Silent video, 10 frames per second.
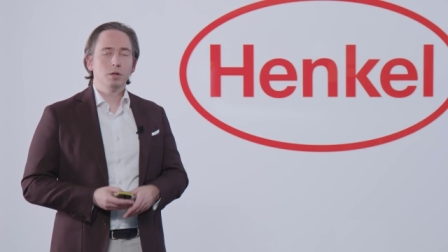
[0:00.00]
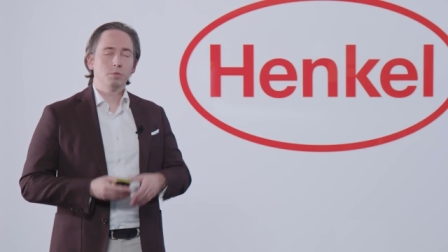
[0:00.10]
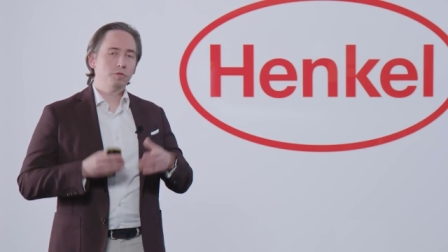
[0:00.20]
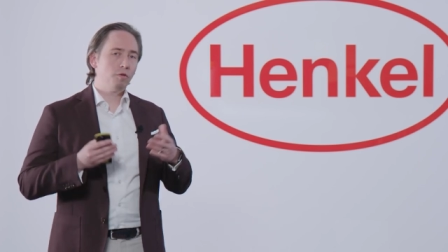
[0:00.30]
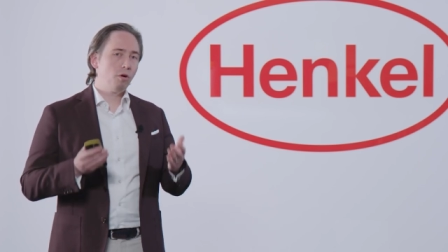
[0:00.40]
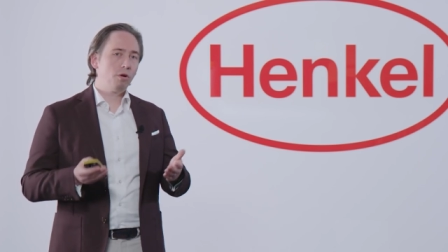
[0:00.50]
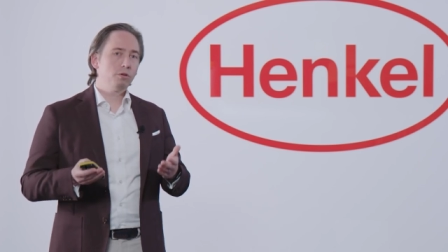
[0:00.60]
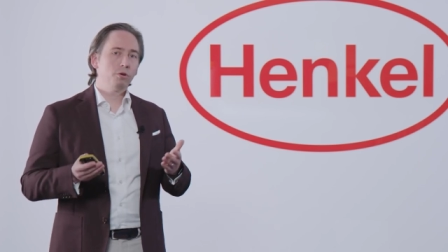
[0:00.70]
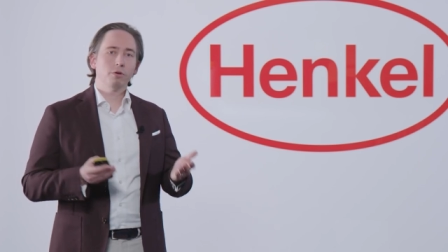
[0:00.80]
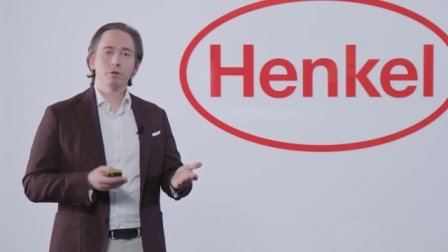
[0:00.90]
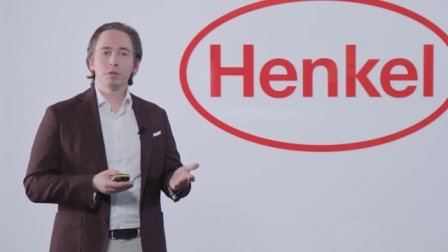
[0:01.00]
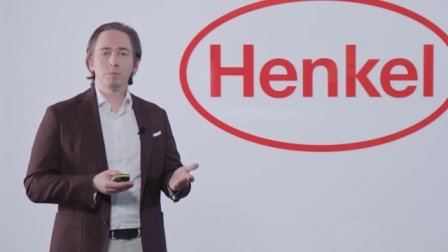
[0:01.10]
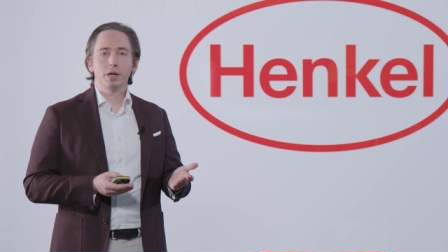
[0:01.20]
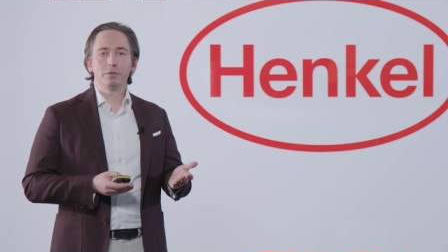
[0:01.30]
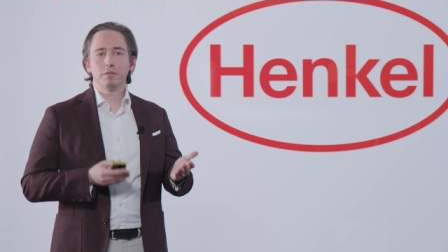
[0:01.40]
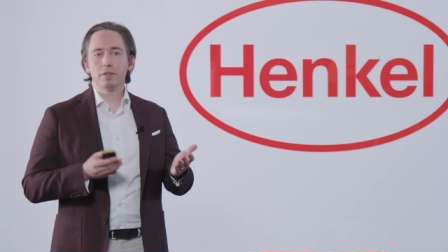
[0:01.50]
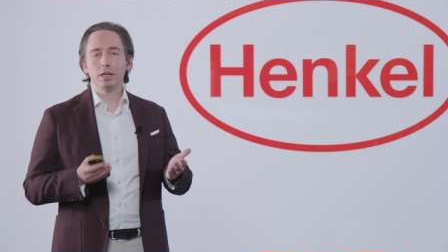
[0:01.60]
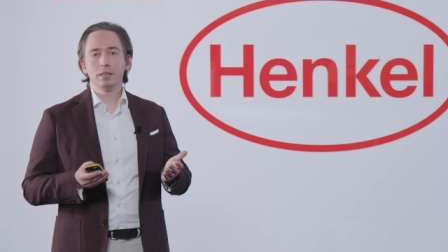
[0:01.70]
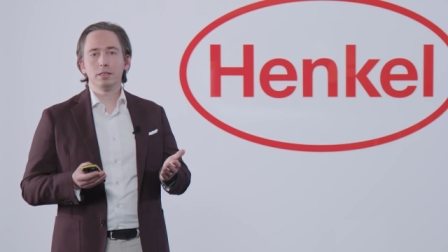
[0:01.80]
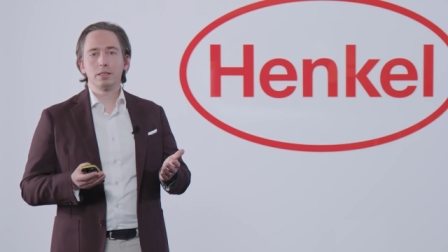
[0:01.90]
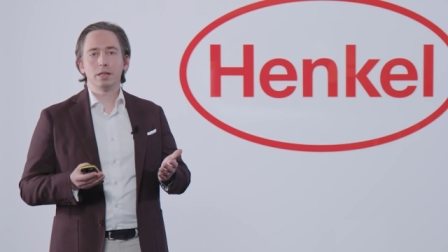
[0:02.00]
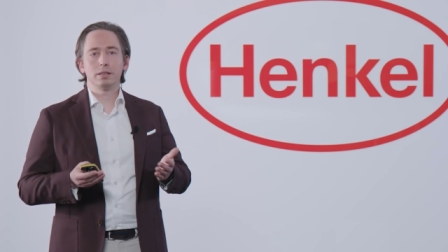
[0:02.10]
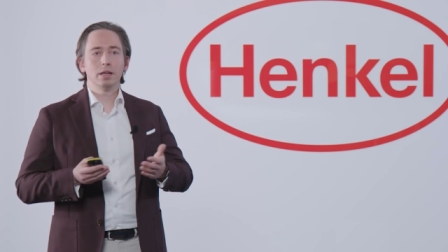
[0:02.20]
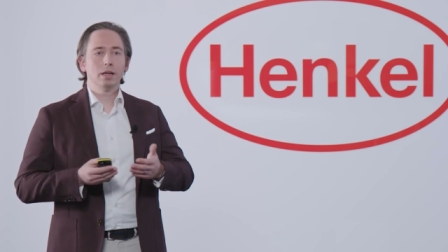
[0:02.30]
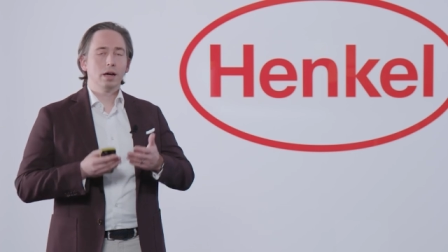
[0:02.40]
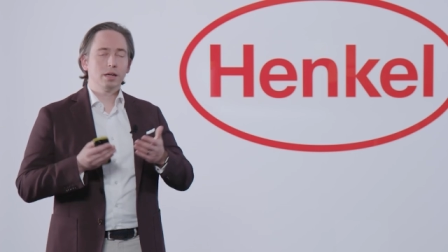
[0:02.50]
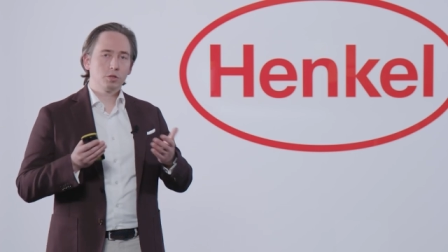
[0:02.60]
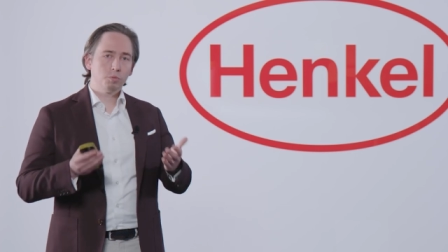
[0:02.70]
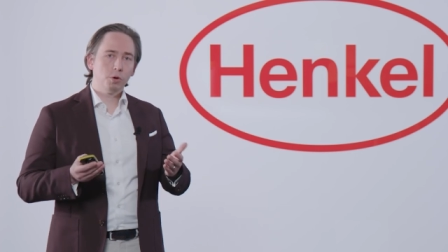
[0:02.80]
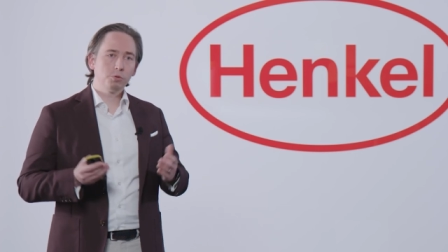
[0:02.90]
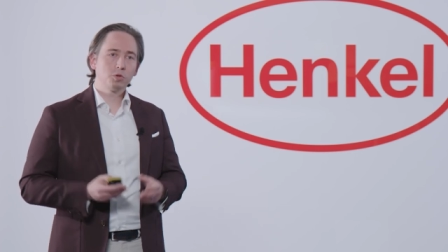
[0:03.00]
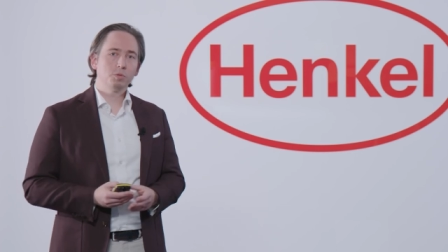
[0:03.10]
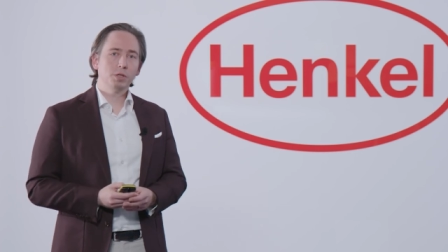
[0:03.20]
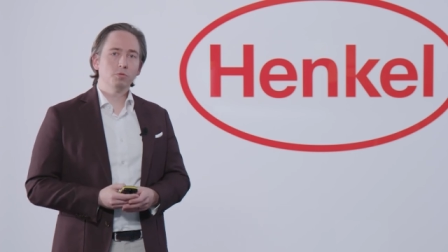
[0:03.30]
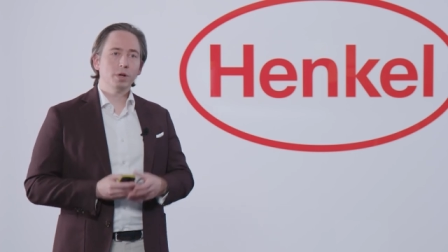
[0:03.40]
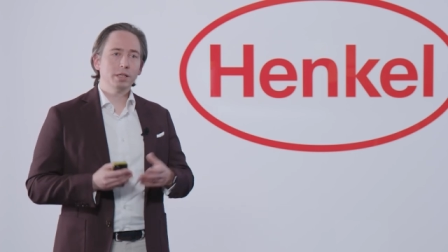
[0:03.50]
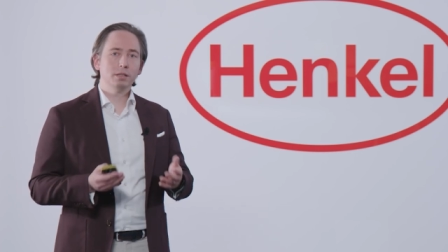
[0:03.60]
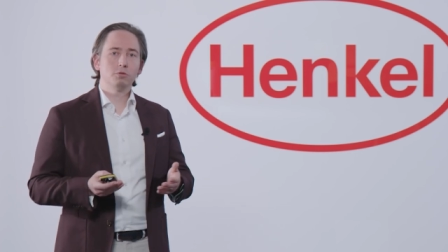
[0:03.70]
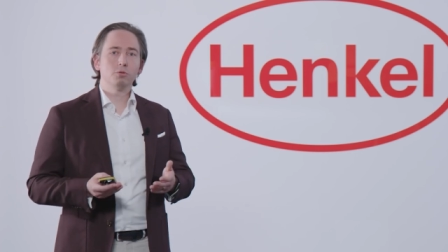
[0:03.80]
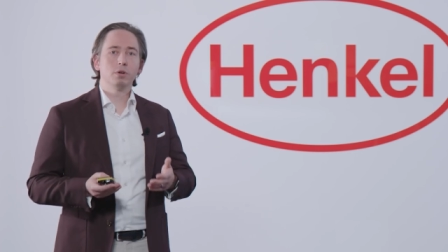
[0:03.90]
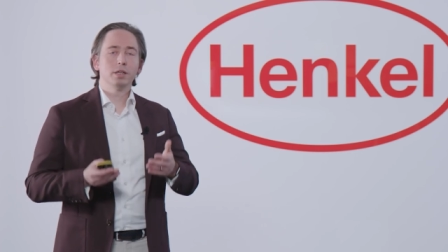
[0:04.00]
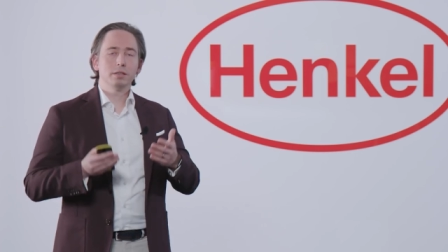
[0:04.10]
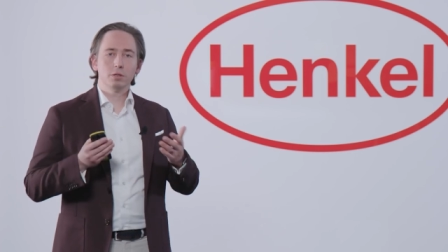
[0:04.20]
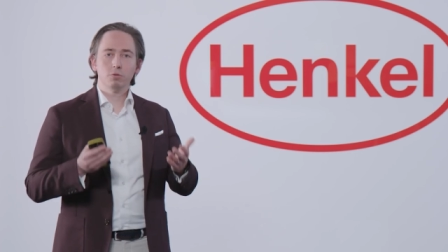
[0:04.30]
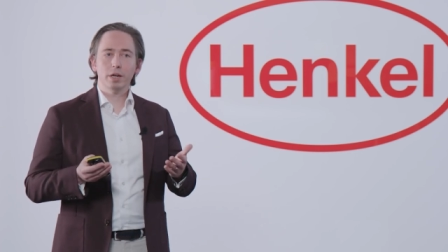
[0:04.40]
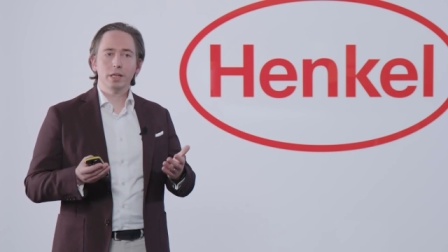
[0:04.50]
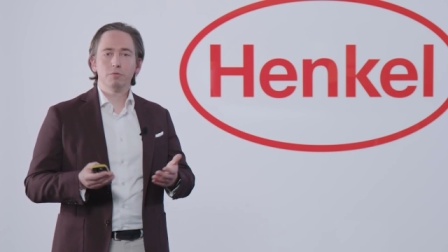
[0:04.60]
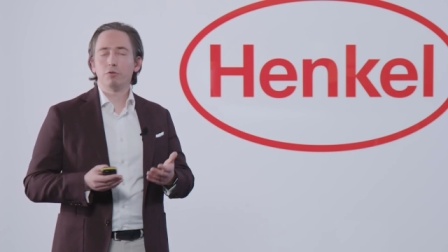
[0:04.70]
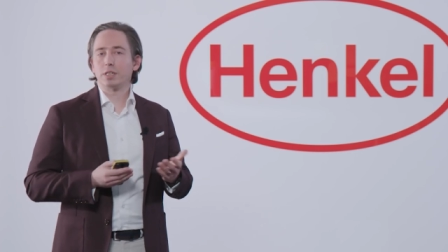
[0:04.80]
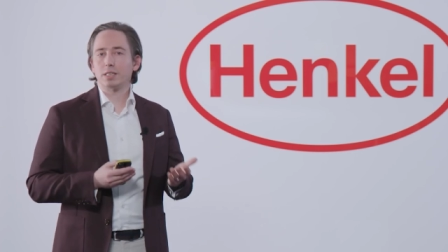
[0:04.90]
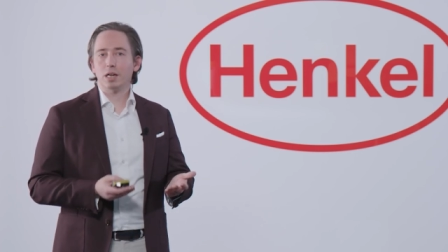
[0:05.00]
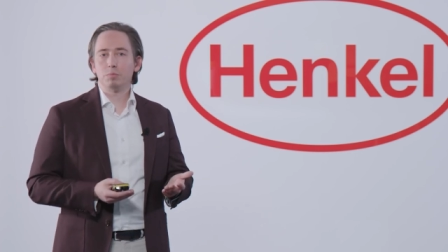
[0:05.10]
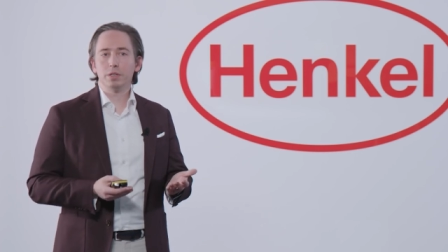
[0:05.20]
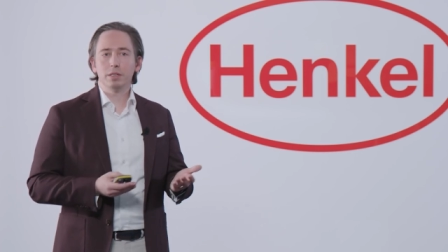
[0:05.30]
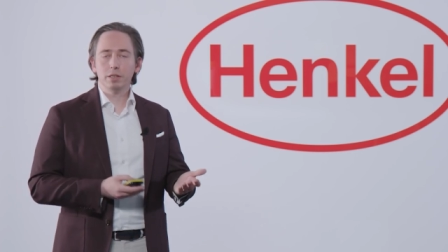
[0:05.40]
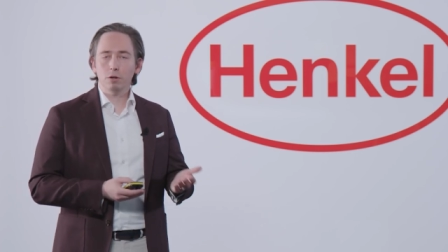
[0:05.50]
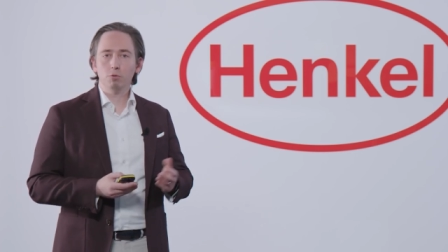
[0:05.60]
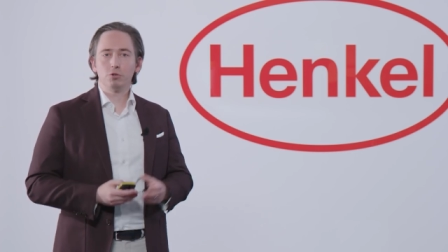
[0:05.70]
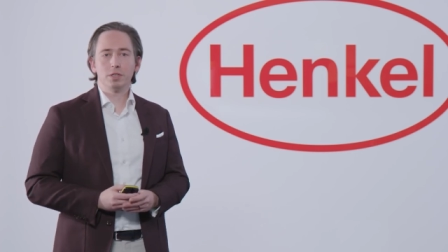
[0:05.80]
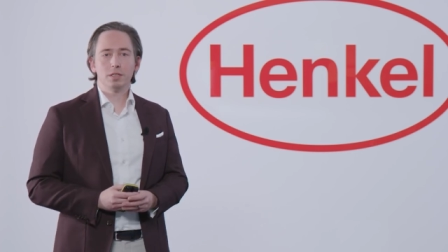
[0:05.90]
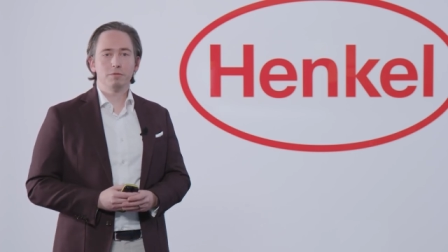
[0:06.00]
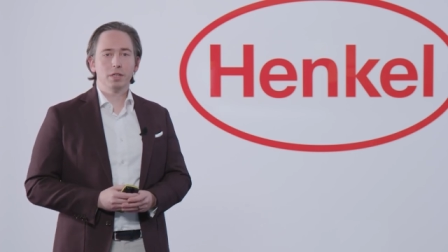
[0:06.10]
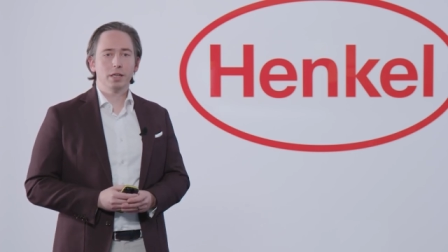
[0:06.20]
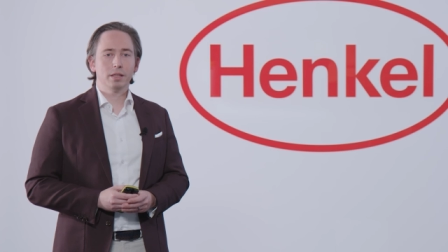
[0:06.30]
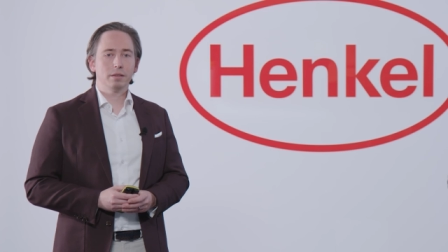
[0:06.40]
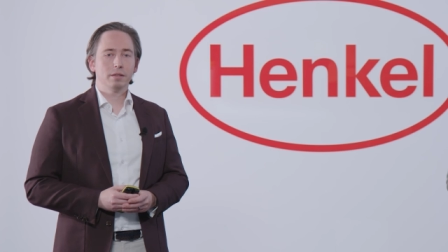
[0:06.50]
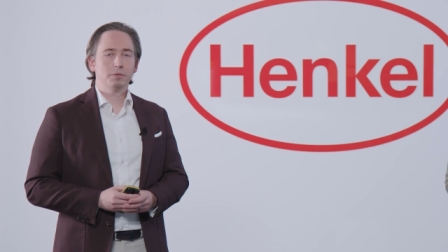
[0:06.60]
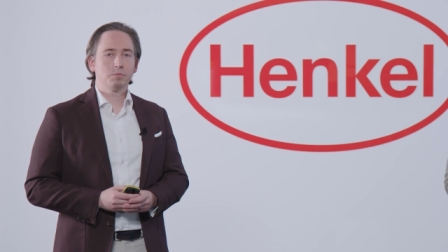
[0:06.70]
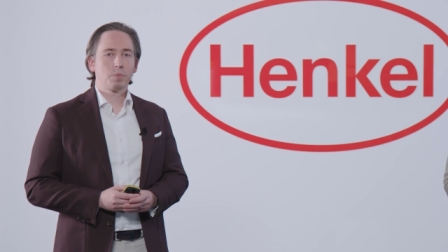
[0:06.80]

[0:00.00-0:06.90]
We've all heard about things that are supposed to be ready to degrade, for example, in the oceans if they get there.